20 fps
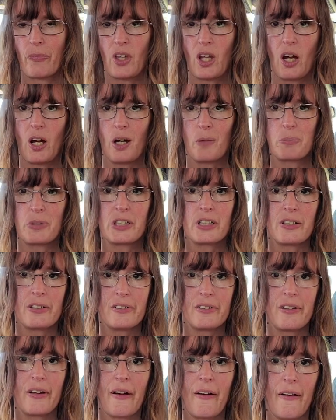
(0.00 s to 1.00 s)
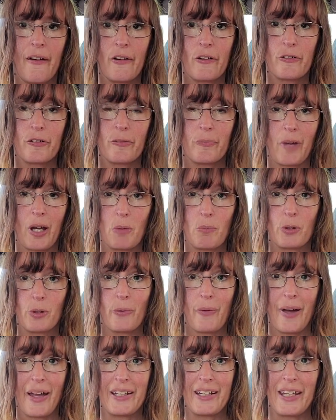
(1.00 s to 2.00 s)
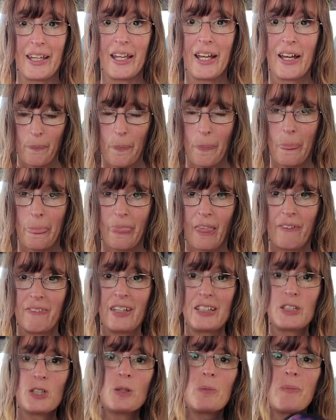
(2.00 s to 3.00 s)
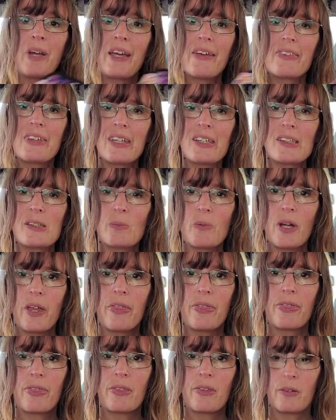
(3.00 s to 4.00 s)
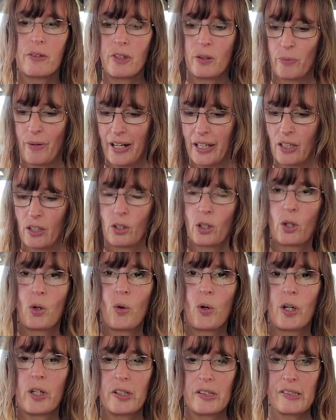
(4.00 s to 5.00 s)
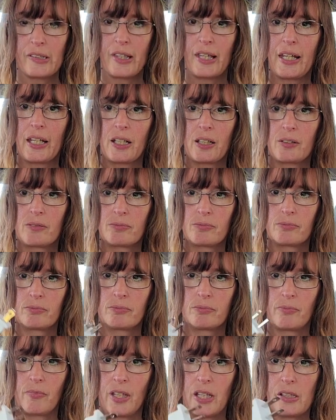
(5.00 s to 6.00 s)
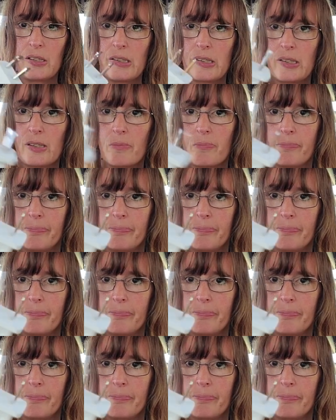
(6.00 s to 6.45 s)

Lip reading: option of my Bluetti. They do make these with the regular cords like this,